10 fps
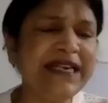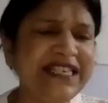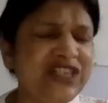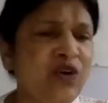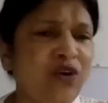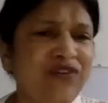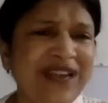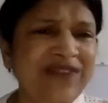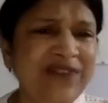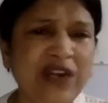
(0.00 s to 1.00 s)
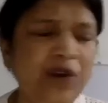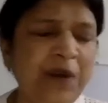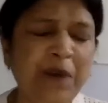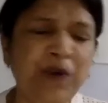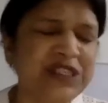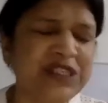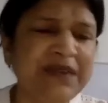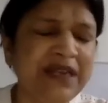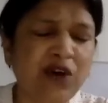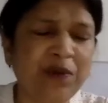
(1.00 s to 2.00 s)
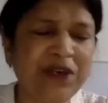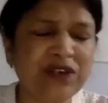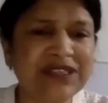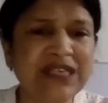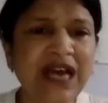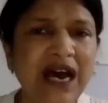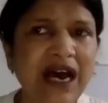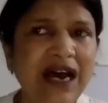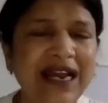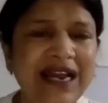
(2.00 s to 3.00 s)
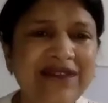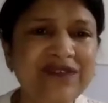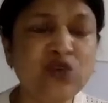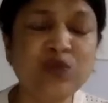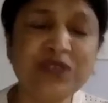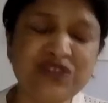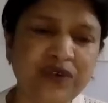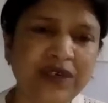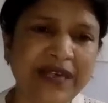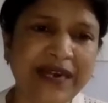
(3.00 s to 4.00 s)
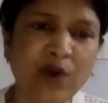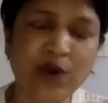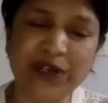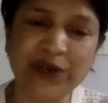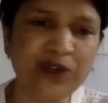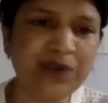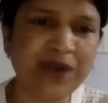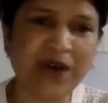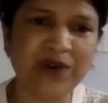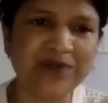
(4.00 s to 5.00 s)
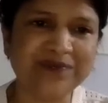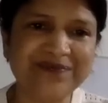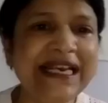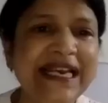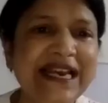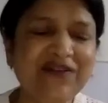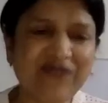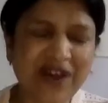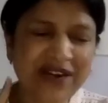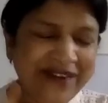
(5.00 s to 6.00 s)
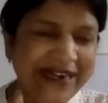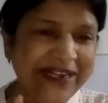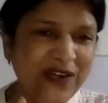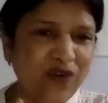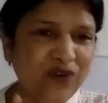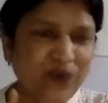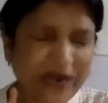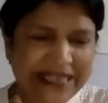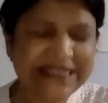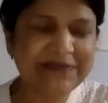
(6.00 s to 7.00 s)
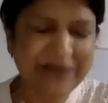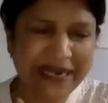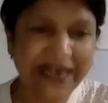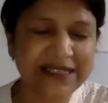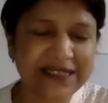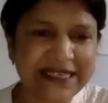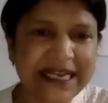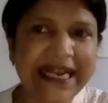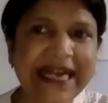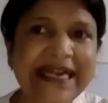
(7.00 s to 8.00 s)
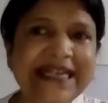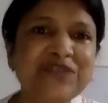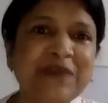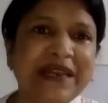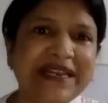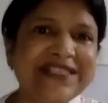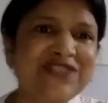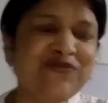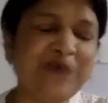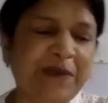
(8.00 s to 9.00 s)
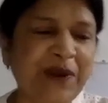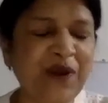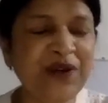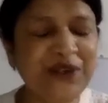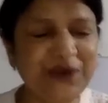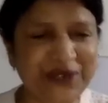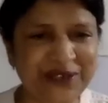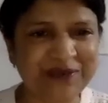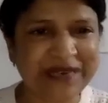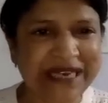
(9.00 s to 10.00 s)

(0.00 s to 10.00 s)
Teaching offline will not be possible now because I have so much work on YouTube now. One video of 20 minutes can teach millions of people on YouTube.